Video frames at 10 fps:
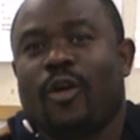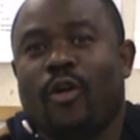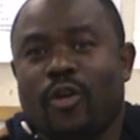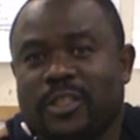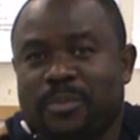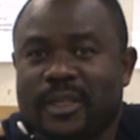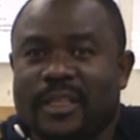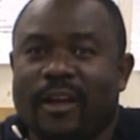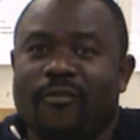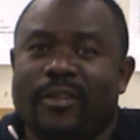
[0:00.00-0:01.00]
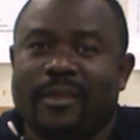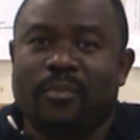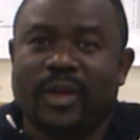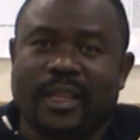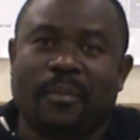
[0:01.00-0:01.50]
hospital for the
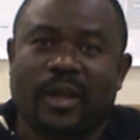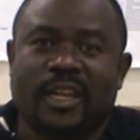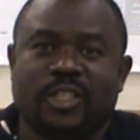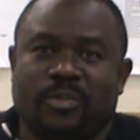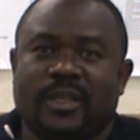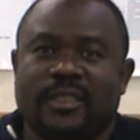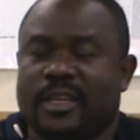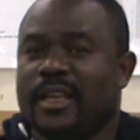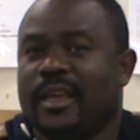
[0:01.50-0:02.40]
better management,